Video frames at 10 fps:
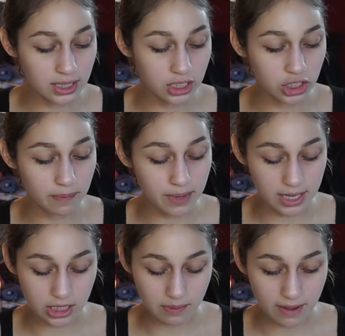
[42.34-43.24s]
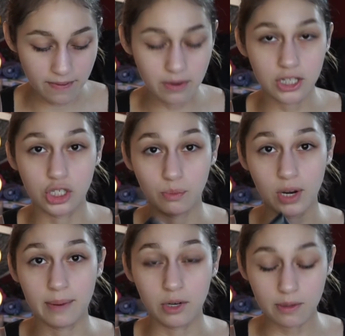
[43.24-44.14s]
gonna jump into my foundation
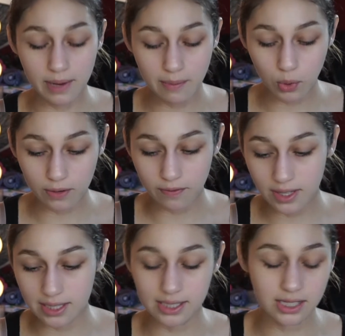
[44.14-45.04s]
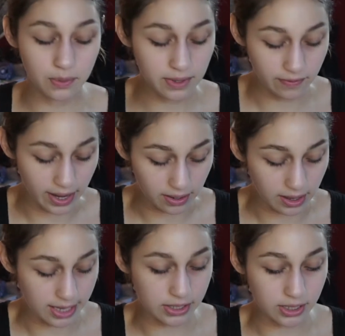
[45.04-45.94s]
primer by Morphe. This is the
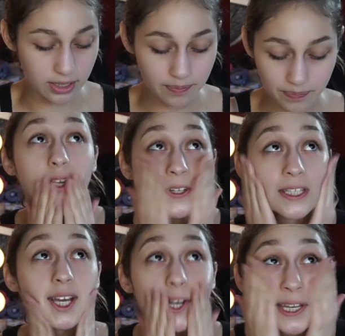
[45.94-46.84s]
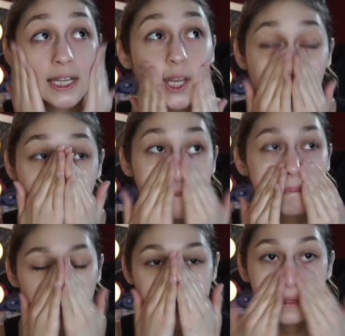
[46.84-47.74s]
Revitalizer. I need
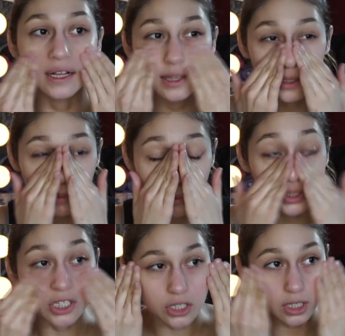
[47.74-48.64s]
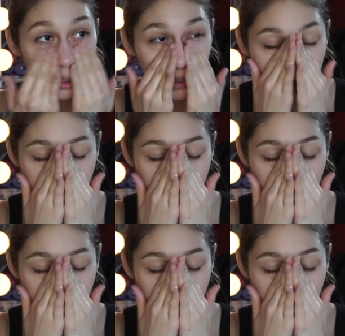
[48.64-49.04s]
a little moisture.